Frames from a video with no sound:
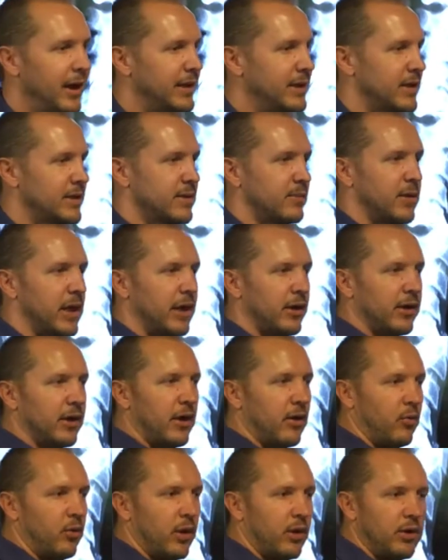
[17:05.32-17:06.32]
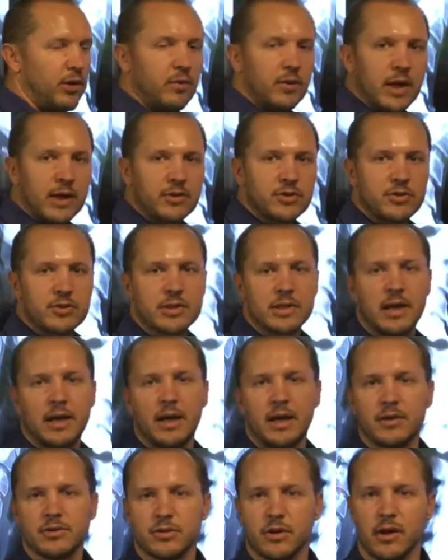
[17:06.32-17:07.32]
it doesn't matter how well you
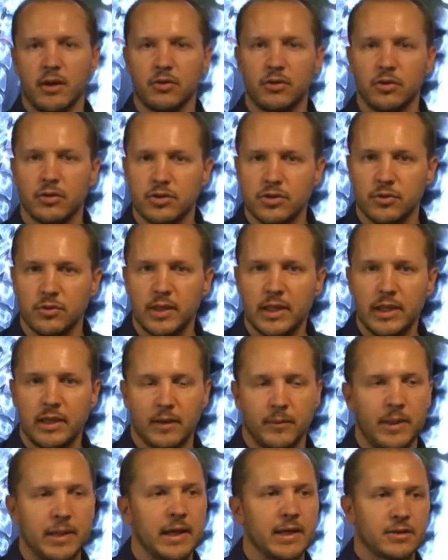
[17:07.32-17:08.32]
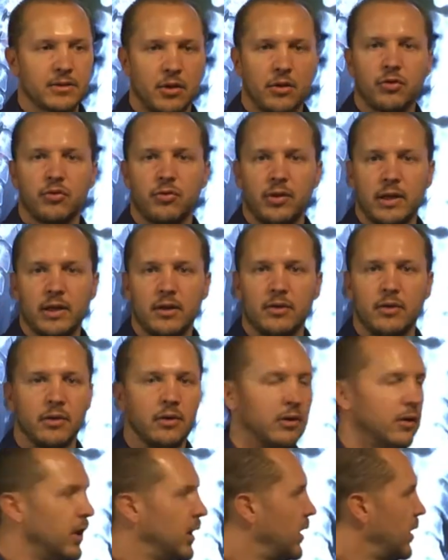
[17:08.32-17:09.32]
exercise or how good you eat. I mean, that's all
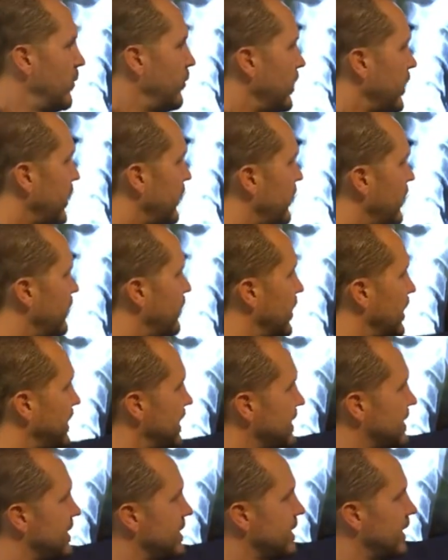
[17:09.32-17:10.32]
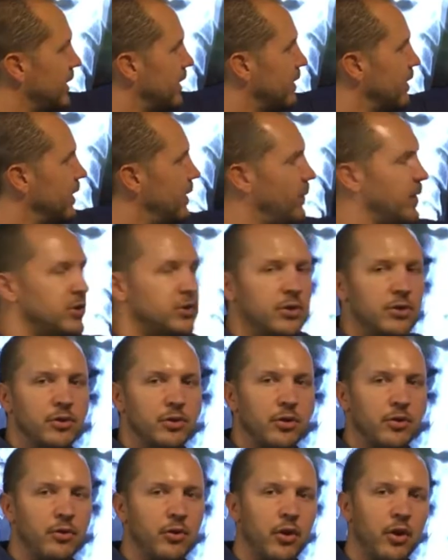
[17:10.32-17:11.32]
critical, but this is going to limit you.
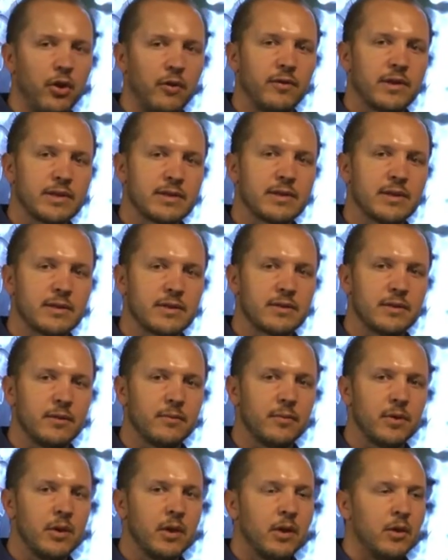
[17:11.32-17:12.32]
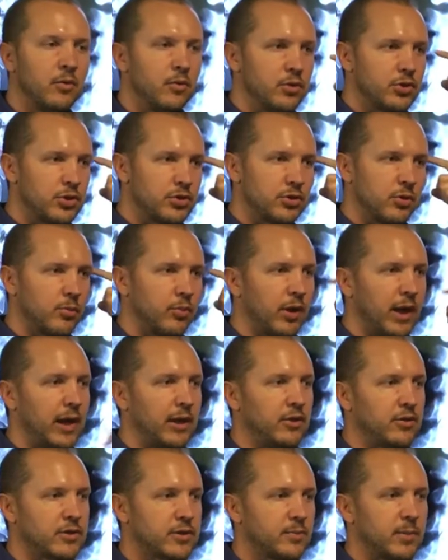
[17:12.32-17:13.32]
Your nervous system, which is your
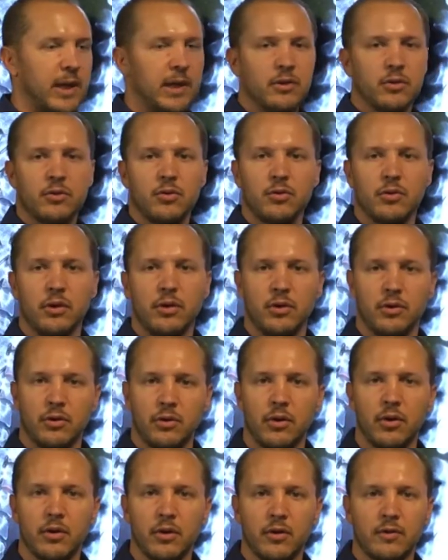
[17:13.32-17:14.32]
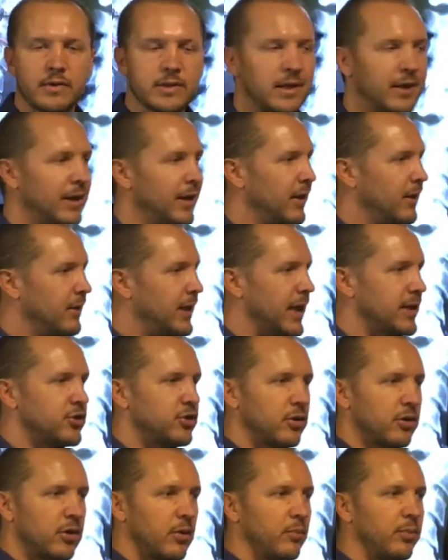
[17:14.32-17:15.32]
brain, your spinal cord, and your nerves, that's
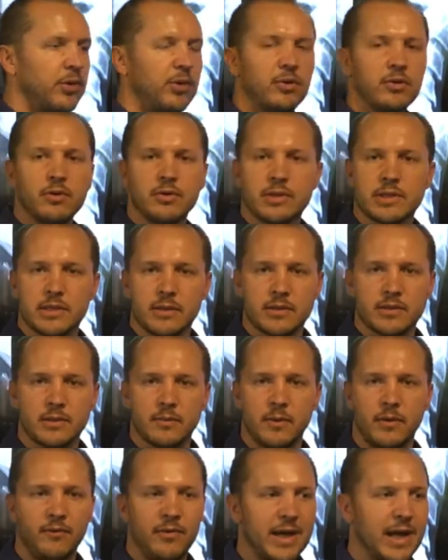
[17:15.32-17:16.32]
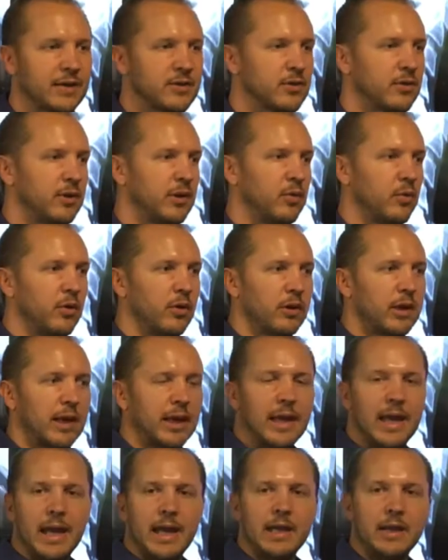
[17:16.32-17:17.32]
your computer system. If that's only
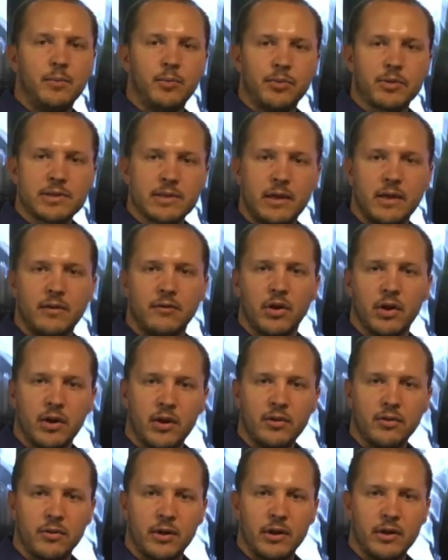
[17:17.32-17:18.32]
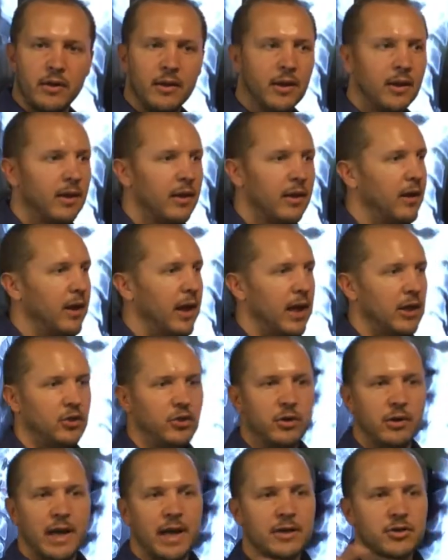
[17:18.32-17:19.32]
working 80% of 100, and
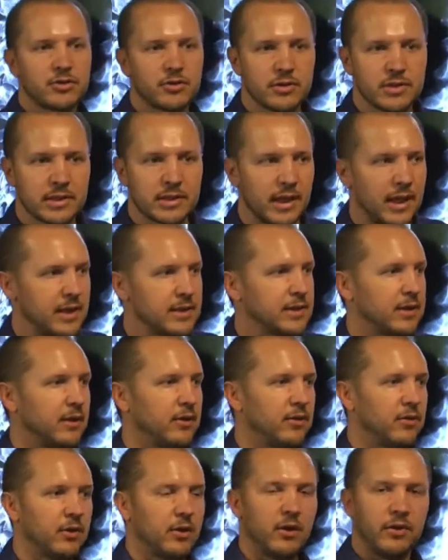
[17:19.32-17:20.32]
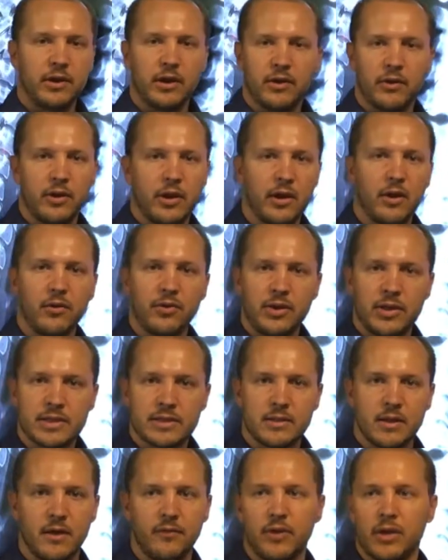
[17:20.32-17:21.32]
you're exercising and doing all the other healthy
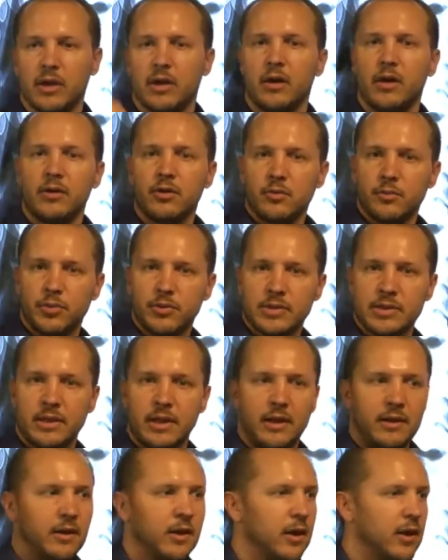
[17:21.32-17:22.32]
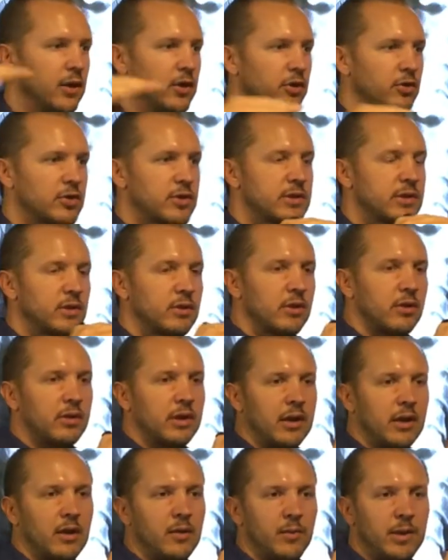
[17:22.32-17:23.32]
stuff at 100%, you're still
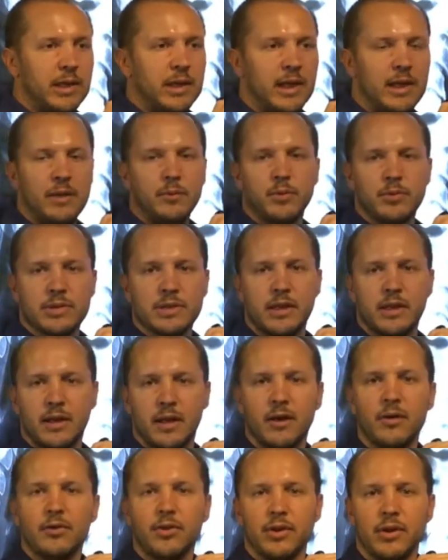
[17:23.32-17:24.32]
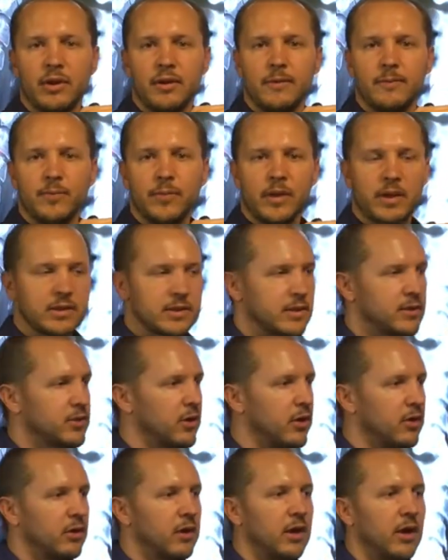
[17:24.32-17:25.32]
only going to be 80% healthy, because it's
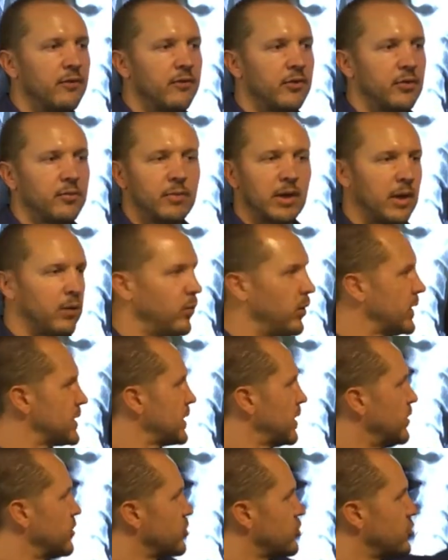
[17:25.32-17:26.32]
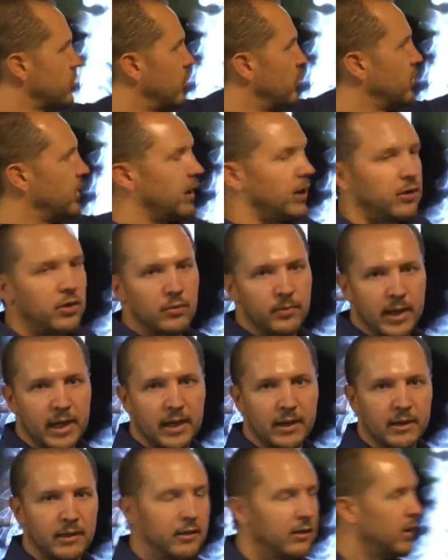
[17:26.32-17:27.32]
all governed by what's controlling your
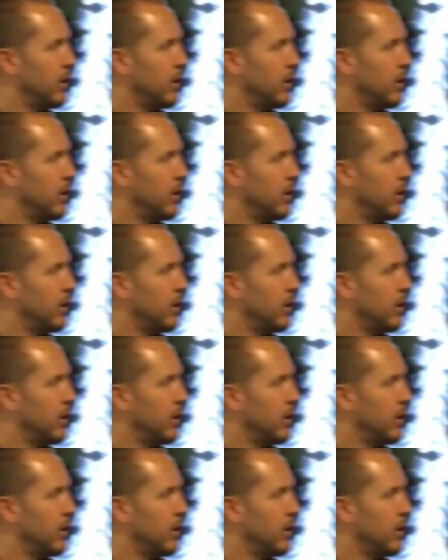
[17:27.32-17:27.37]
body.